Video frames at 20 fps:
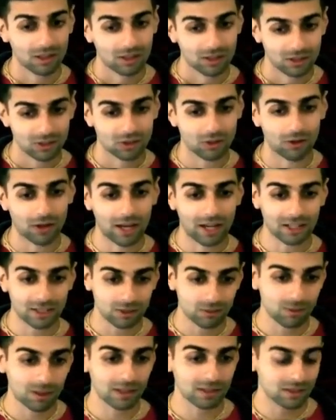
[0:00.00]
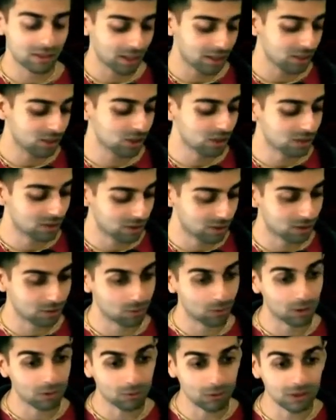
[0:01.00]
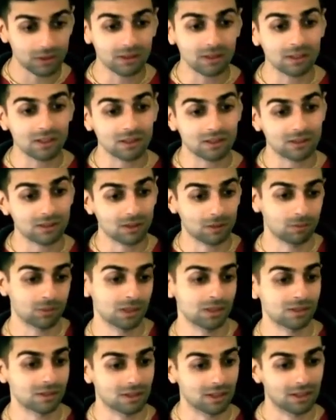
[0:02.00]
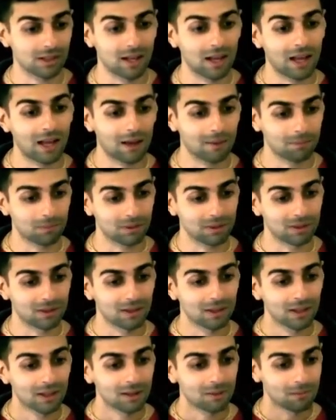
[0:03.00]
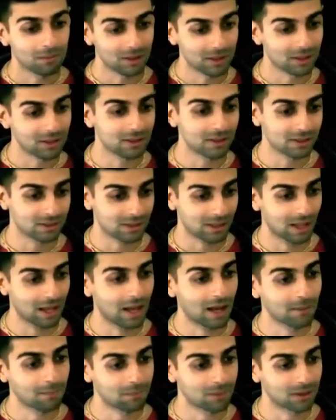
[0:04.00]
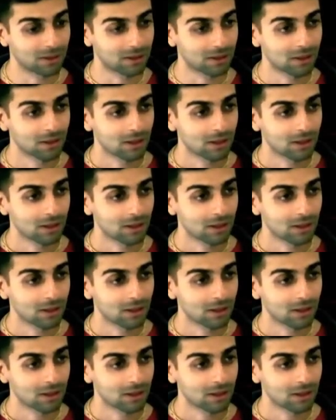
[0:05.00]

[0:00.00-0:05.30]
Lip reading: So expectations is when we think something's gonna happen, but it doesn't happen.